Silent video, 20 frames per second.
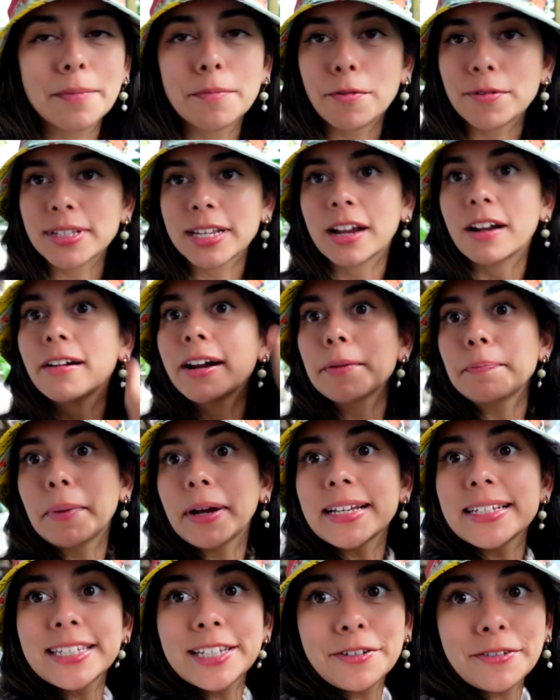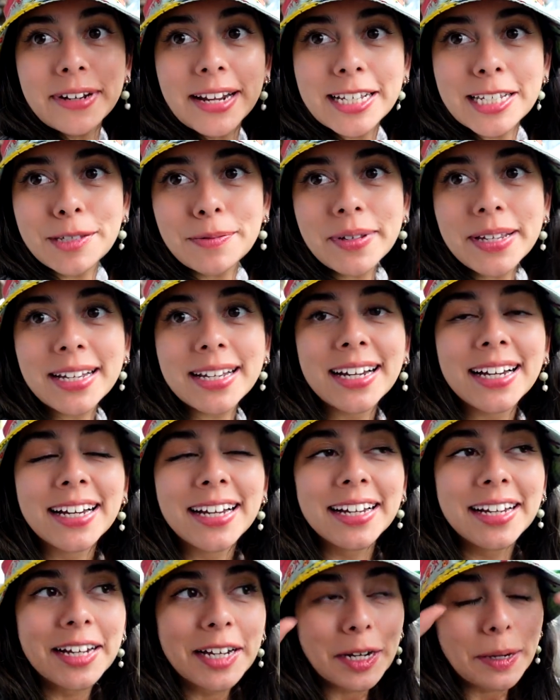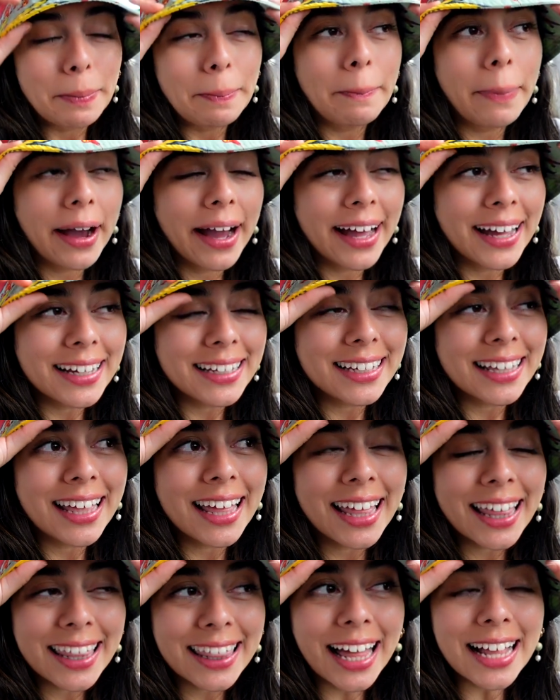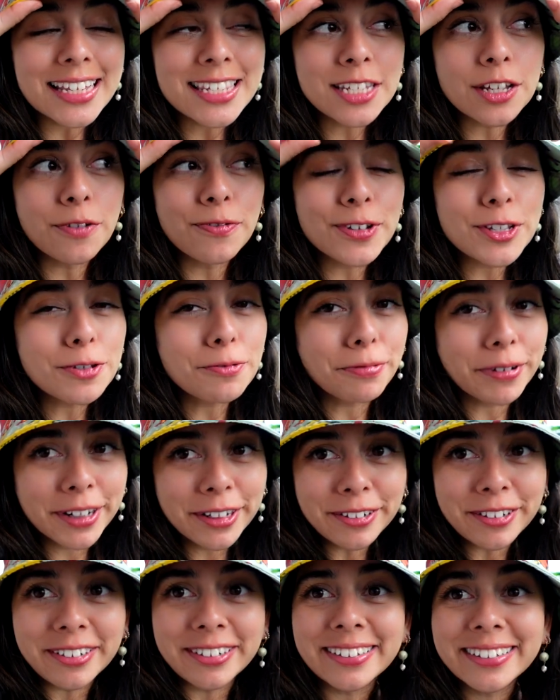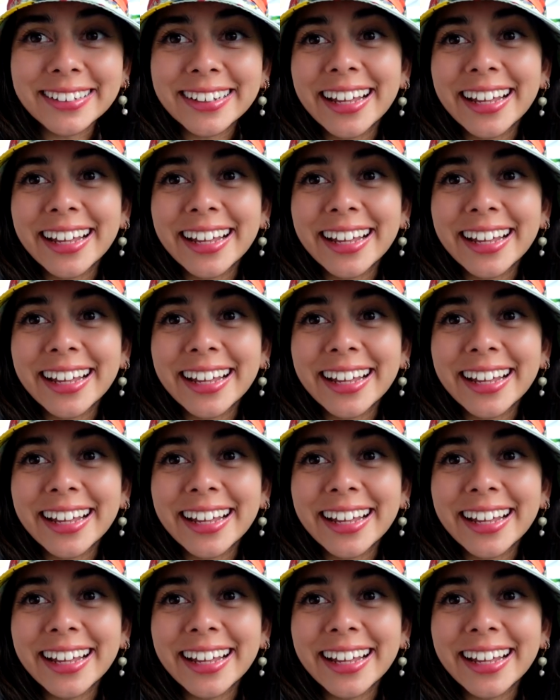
I'm always like, all right, bye, see you next week. But that stuff is real.